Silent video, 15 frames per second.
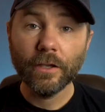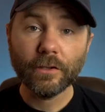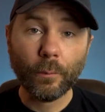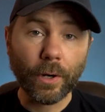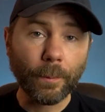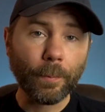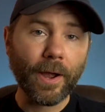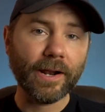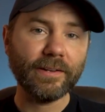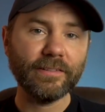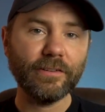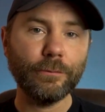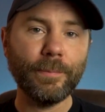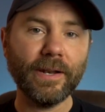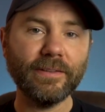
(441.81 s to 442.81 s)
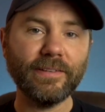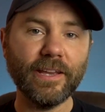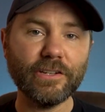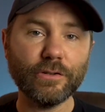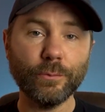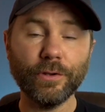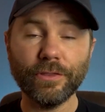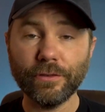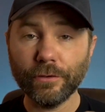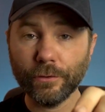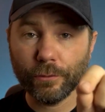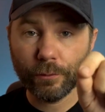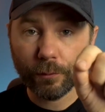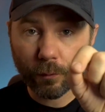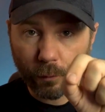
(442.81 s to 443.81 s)
So I want to practice this meditation with
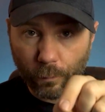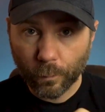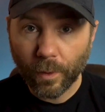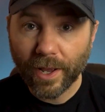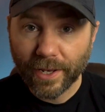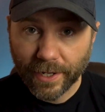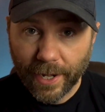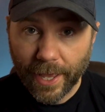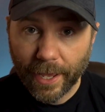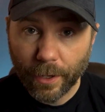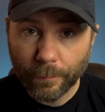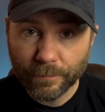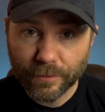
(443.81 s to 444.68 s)
you right now.